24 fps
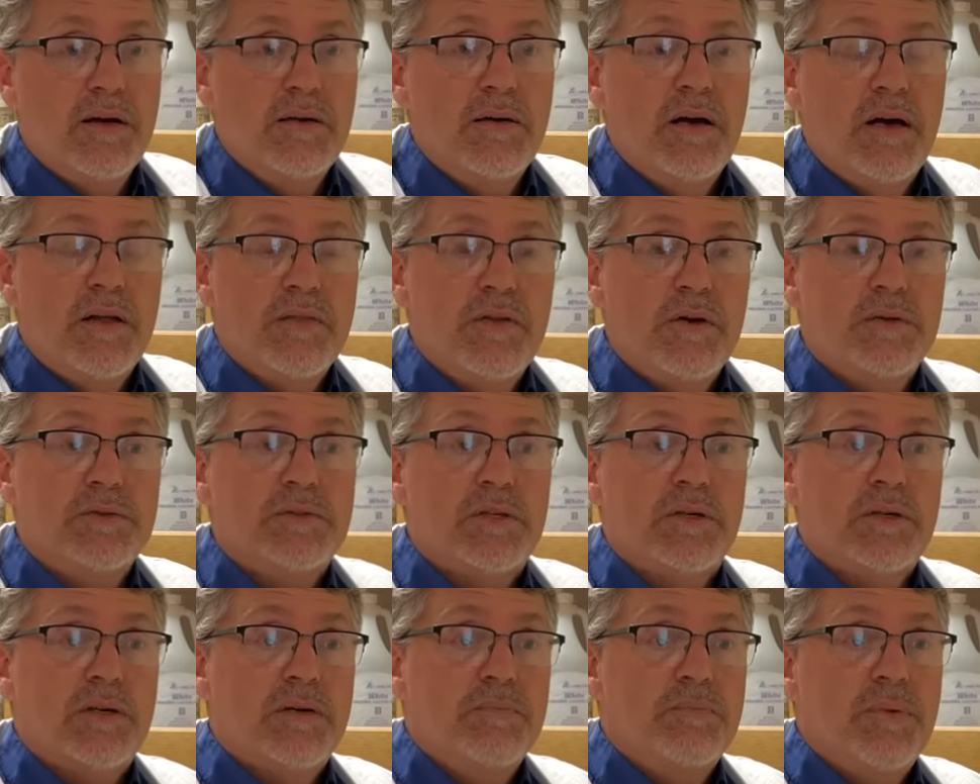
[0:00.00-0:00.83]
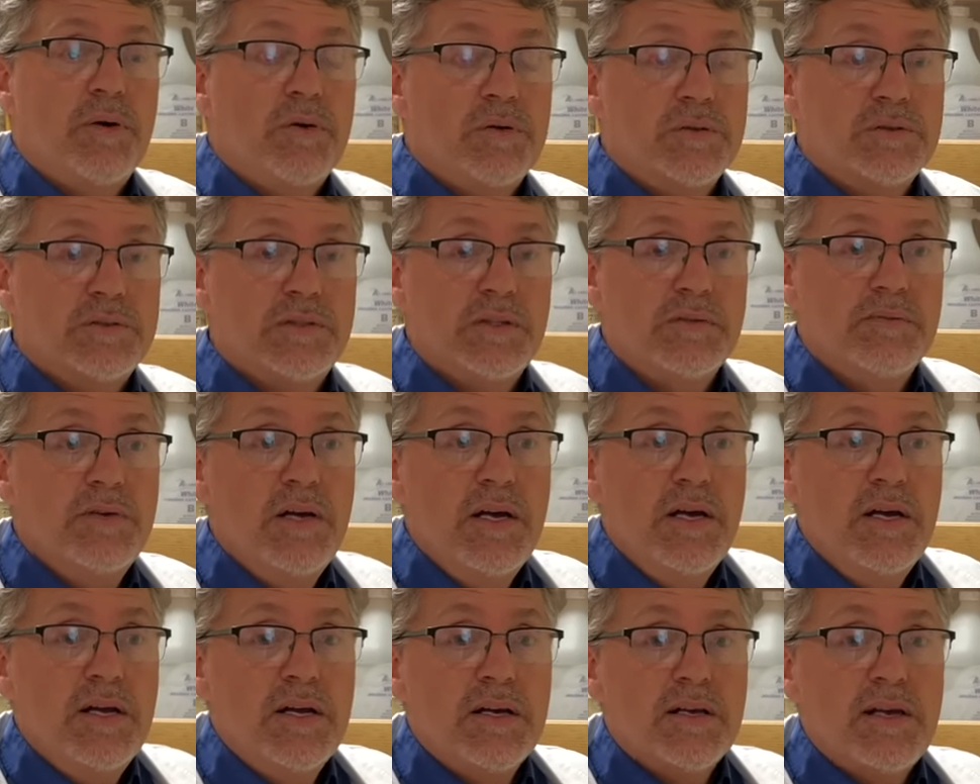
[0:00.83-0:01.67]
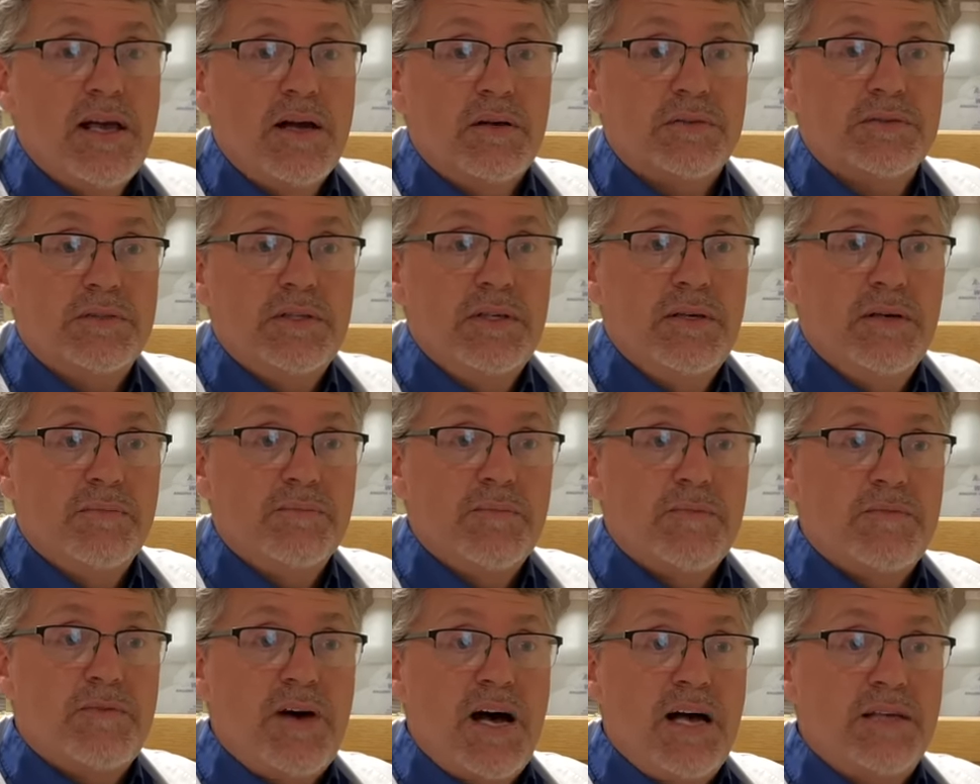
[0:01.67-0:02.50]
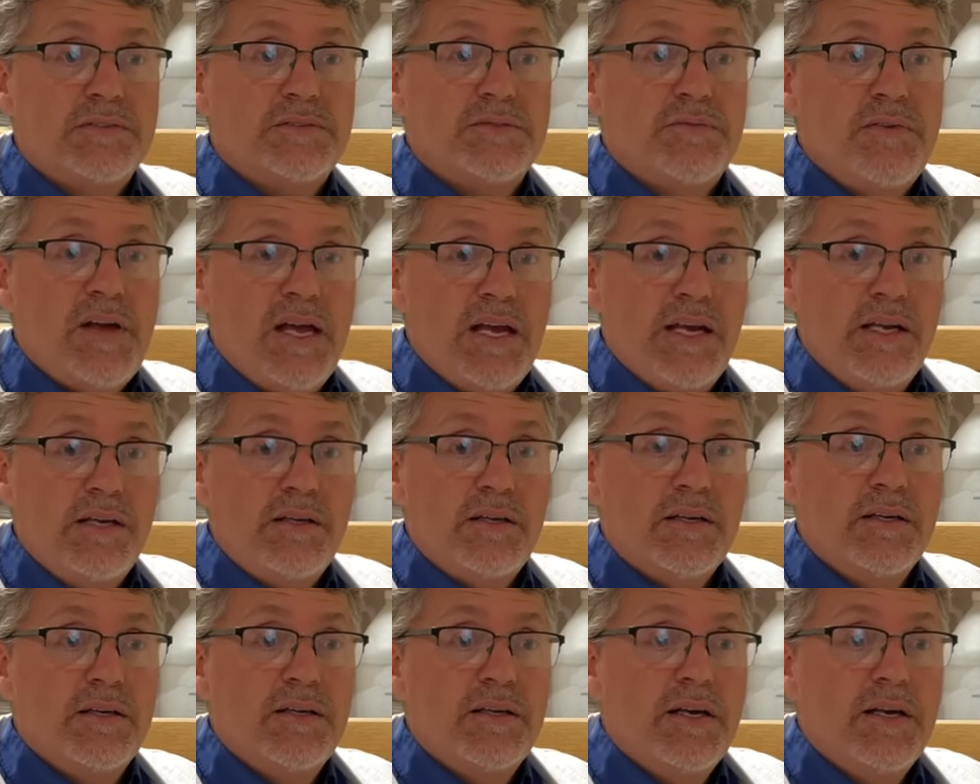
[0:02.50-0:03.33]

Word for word: uh, those are composed of calcium phosphate.